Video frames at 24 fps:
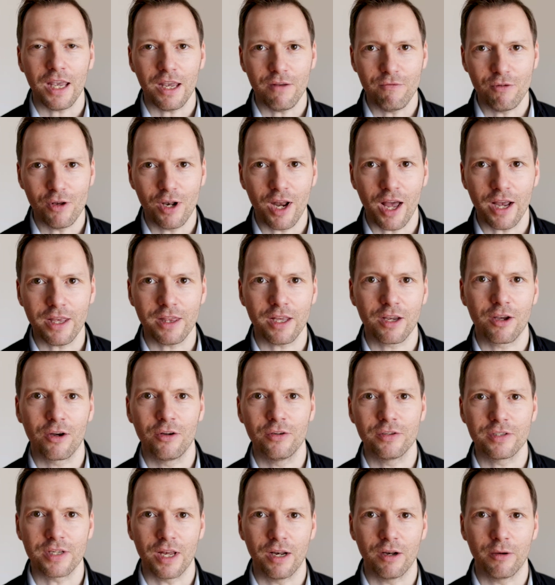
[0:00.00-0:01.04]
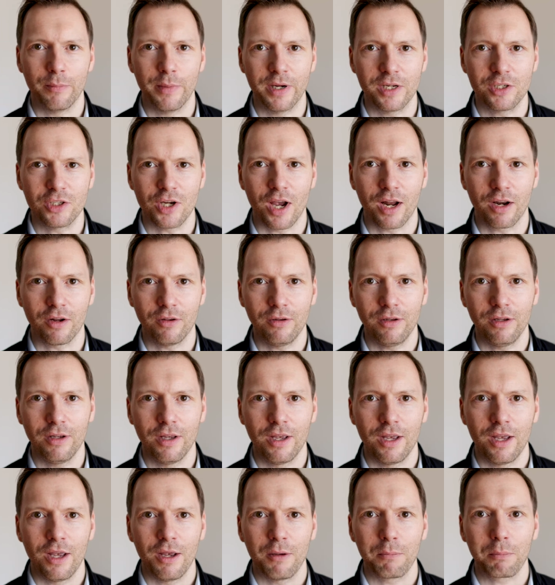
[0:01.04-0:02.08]
If you like the content on my channel,
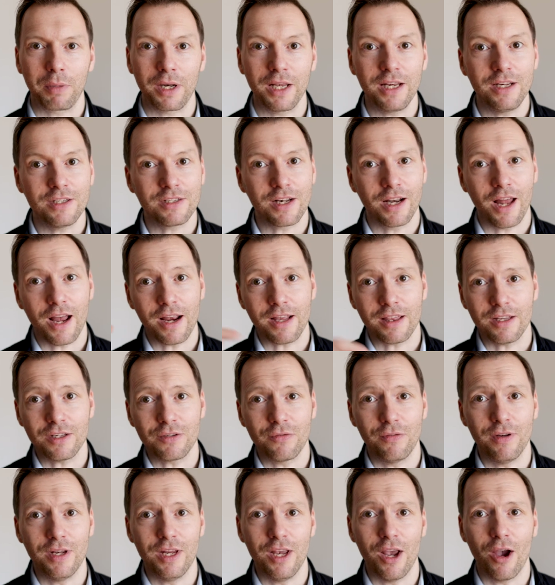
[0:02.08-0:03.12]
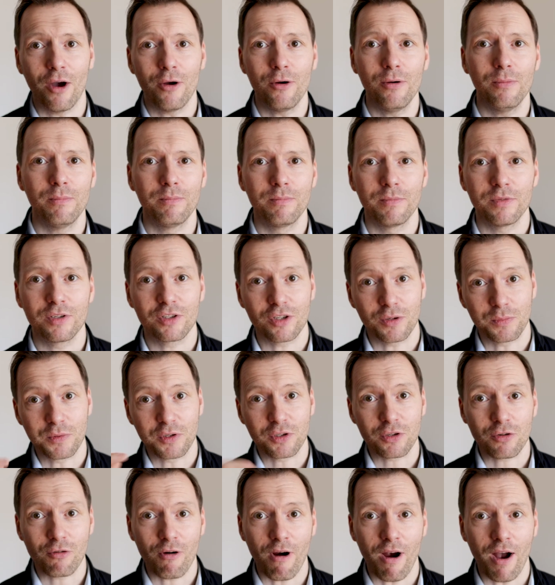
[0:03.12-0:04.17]
please like this video,
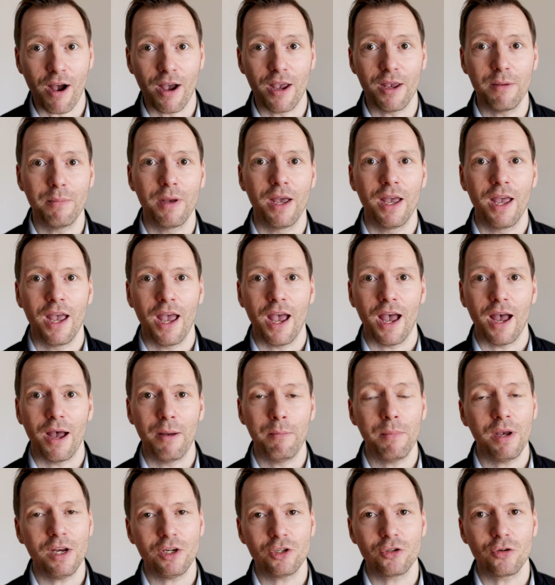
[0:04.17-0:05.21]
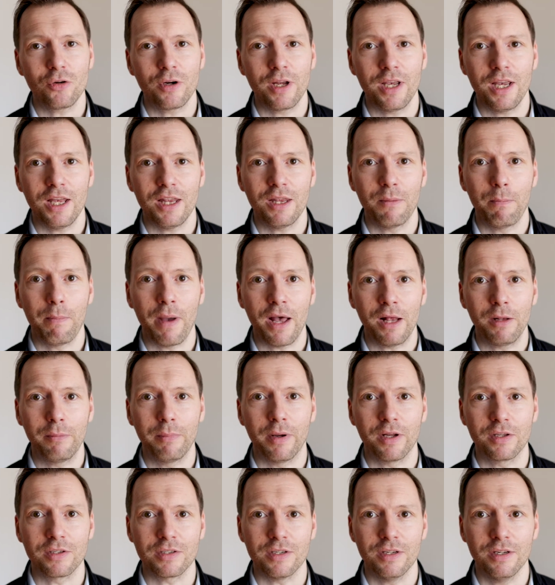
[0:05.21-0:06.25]
subscribe, and make sure to hit the bell
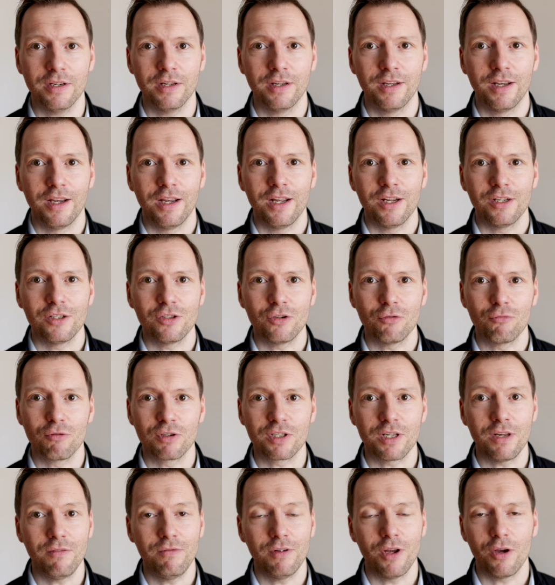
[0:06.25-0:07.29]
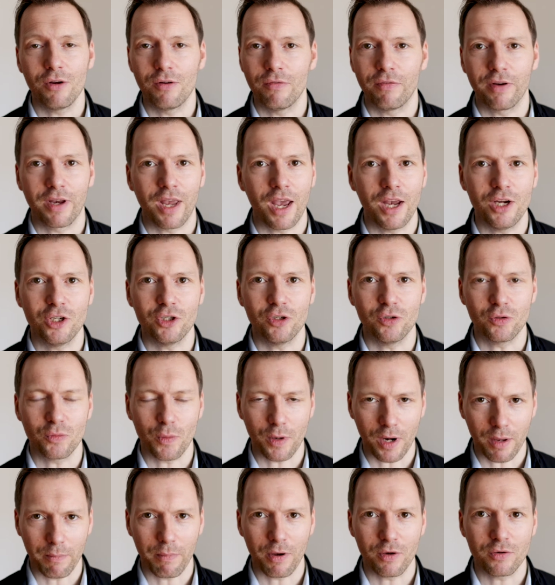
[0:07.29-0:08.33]
button to receive notifications
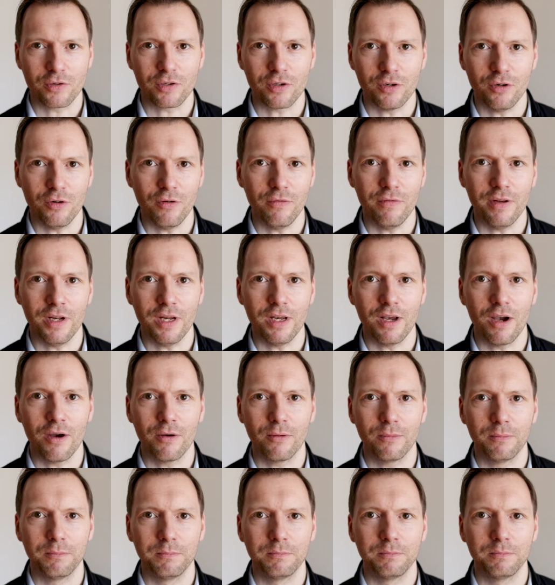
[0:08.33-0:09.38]
when I post a new video.